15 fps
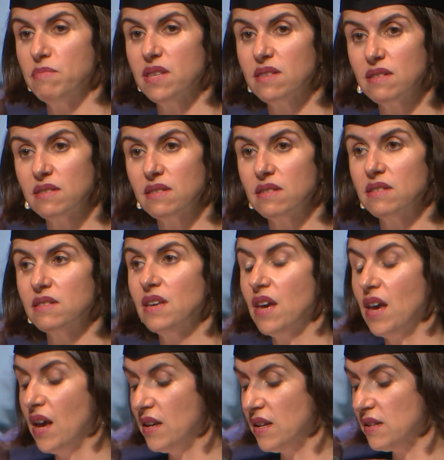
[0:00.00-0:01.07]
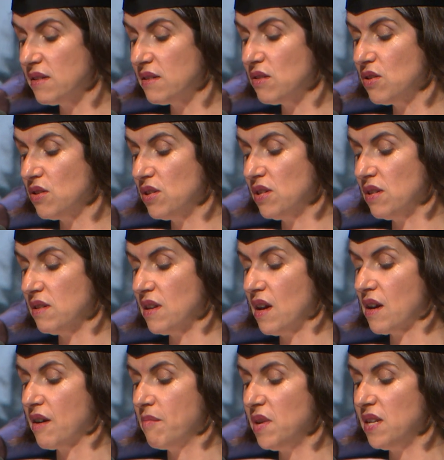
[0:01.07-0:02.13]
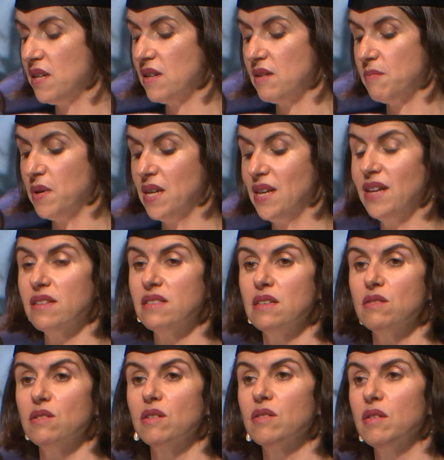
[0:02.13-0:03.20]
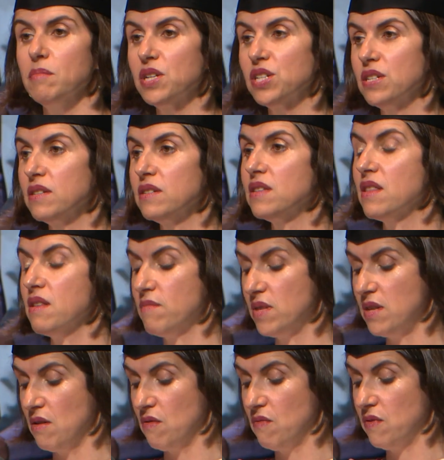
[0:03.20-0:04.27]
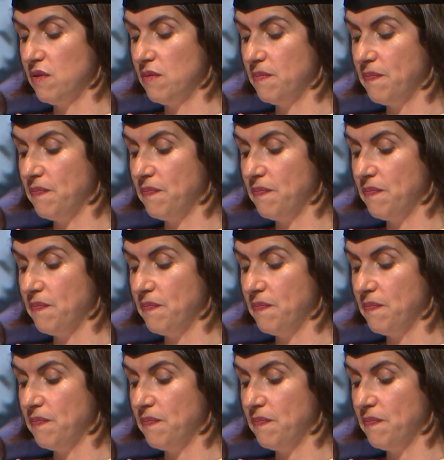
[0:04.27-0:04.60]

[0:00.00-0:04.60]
businesses and institutions are committing to be net zero emissions themselves.